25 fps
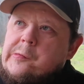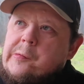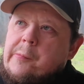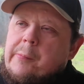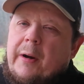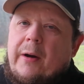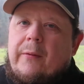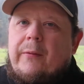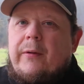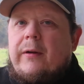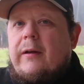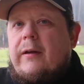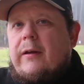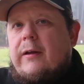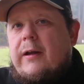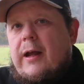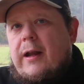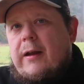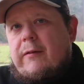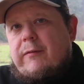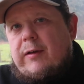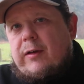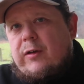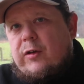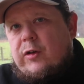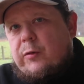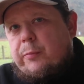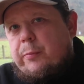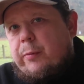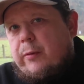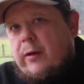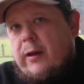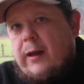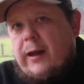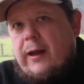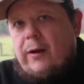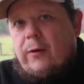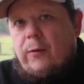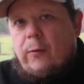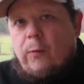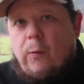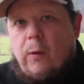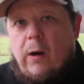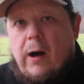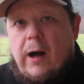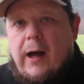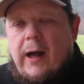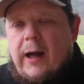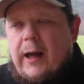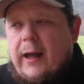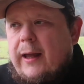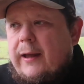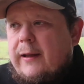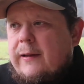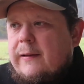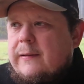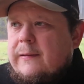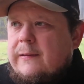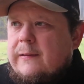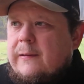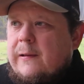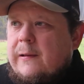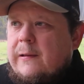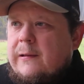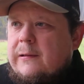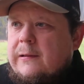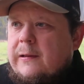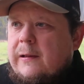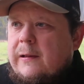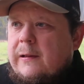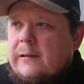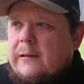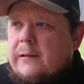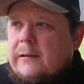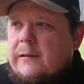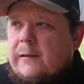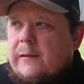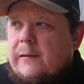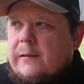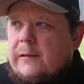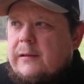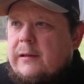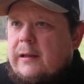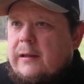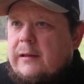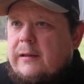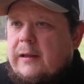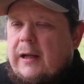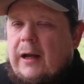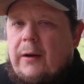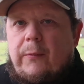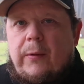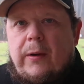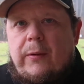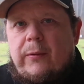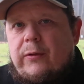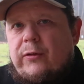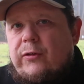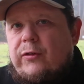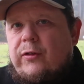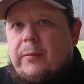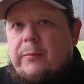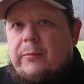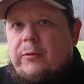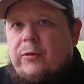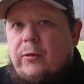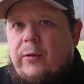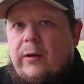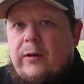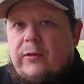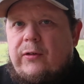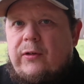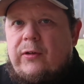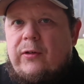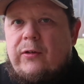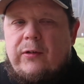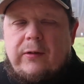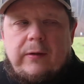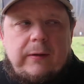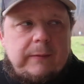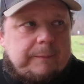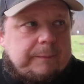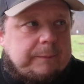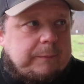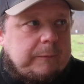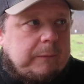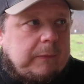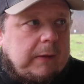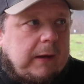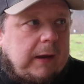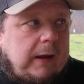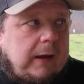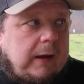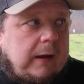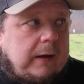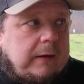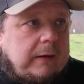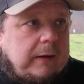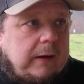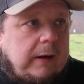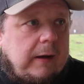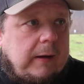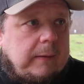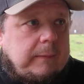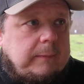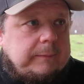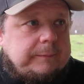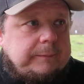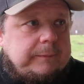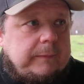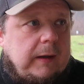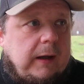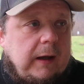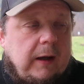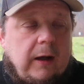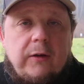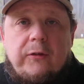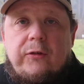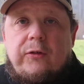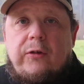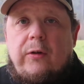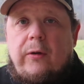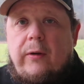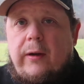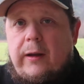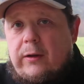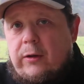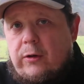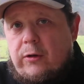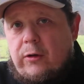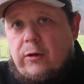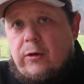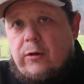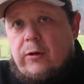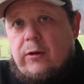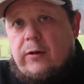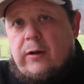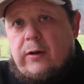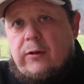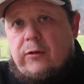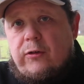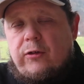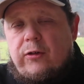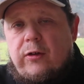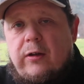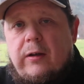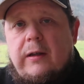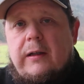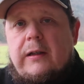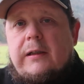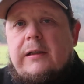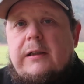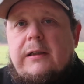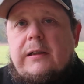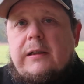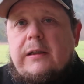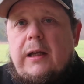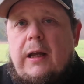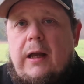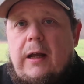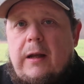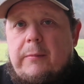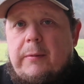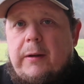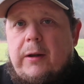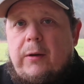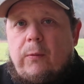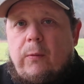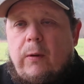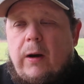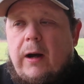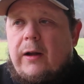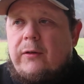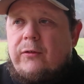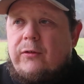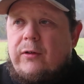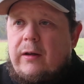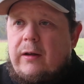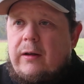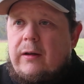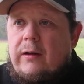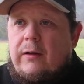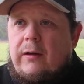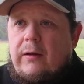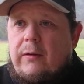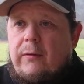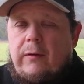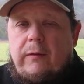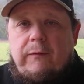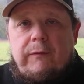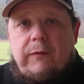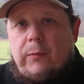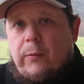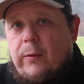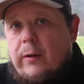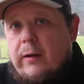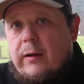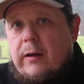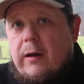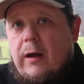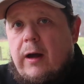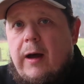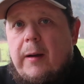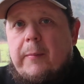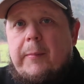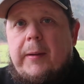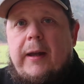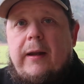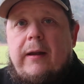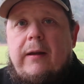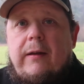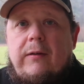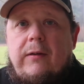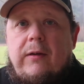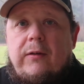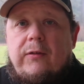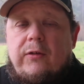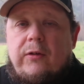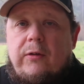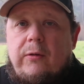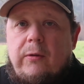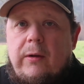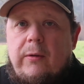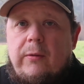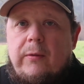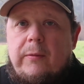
but I wanted to kind of explain why I went with some choices. And I also encourage anybody watching, if you want to comment and disagree